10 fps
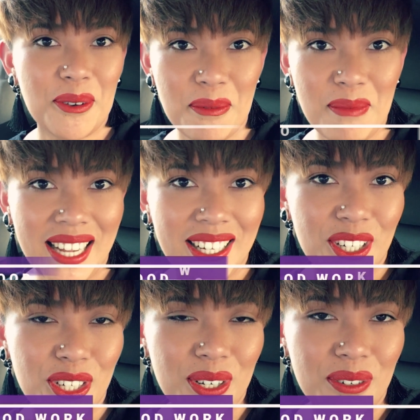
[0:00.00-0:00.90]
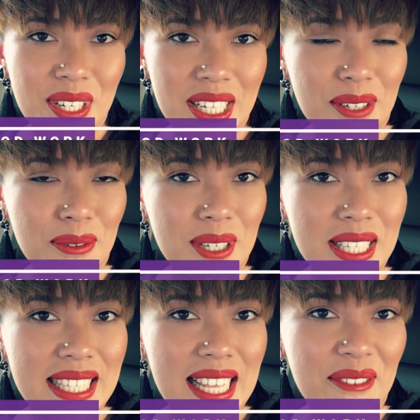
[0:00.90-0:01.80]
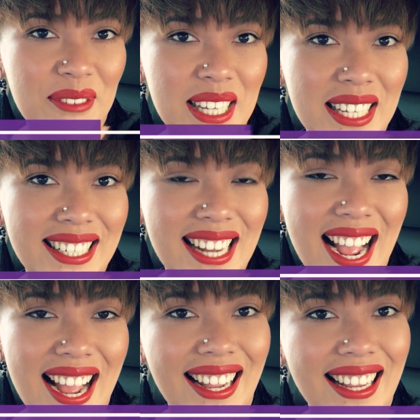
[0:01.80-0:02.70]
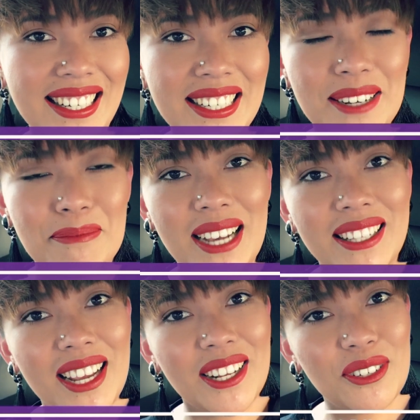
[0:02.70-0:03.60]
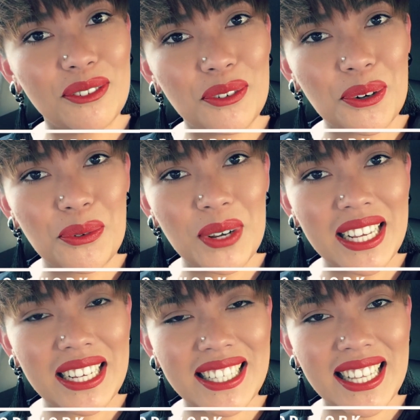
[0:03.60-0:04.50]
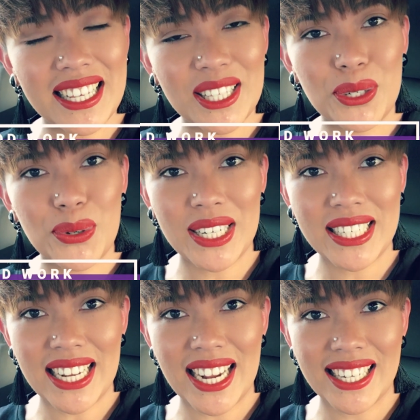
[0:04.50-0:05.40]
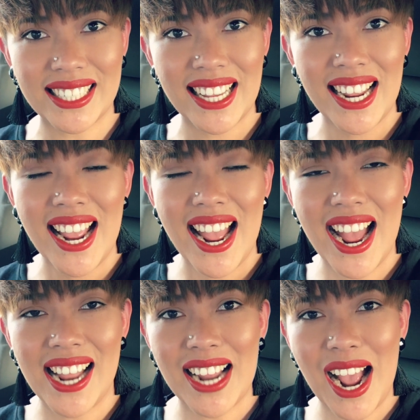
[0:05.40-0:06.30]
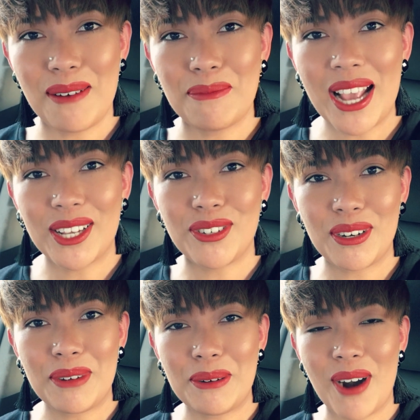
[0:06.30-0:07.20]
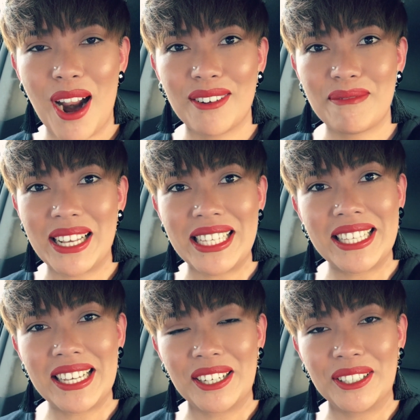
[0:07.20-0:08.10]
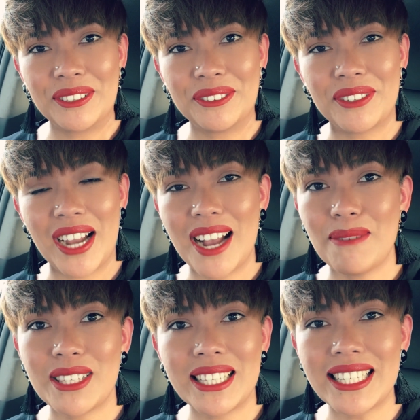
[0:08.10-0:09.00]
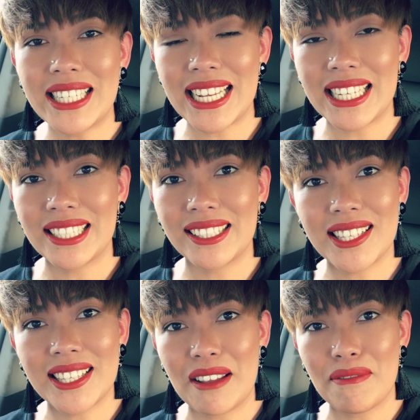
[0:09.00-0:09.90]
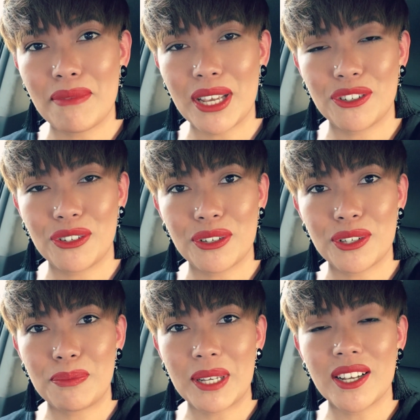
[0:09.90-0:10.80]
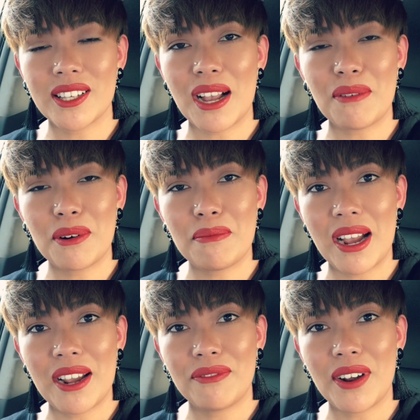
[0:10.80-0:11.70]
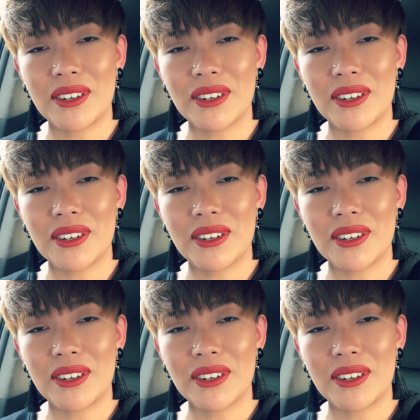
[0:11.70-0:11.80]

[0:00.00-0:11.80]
So my initial reading was 7, and by the end of 4 weeks it's 28, and I'm extremely proud of myself. I'm still taking the same measures because I want my